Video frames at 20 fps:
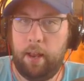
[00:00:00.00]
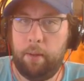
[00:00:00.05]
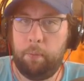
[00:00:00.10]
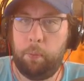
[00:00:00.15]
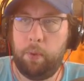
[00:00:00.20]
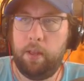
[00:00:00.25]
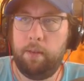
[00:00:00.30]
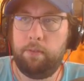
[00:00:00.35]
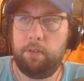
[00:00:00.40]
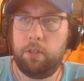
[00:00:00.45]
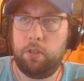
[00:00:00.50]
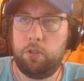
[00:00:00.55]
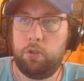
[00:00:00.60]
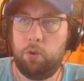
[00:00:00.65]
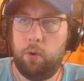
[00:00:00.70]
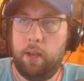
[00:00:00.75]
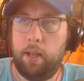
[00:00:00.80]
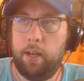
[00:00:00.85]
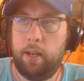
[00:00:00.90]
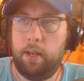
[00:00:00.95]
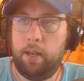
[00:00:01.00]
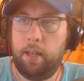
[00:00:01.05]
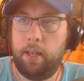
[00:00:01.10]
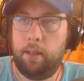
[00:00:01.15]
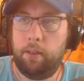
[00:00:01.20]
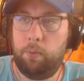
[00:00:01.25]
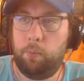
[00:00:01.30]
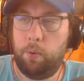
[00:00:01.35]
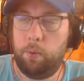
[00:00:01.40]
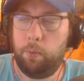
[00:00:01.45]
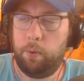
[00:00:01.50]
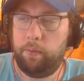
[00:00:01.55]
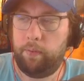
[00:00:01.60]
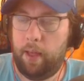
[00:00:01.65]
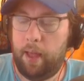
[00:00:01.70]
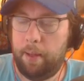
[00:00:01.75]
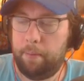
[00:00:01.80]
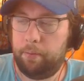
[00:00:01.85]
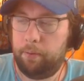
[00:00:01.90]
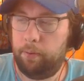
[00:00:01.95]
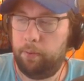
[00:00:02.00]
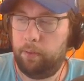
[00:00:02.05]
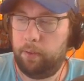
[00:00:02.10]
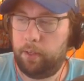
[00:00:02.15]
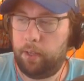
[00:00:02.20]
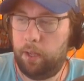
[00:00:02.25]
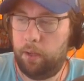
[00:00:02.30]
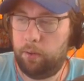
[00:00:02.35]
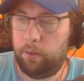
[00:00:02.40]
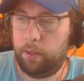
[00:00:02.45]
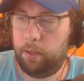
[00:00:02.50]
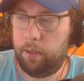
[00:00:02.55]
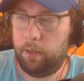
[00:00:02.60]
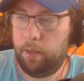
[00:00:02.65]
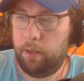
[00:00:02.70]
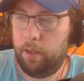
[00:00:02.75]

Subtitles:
had we have just traded ETH, we would have absolutely killed it.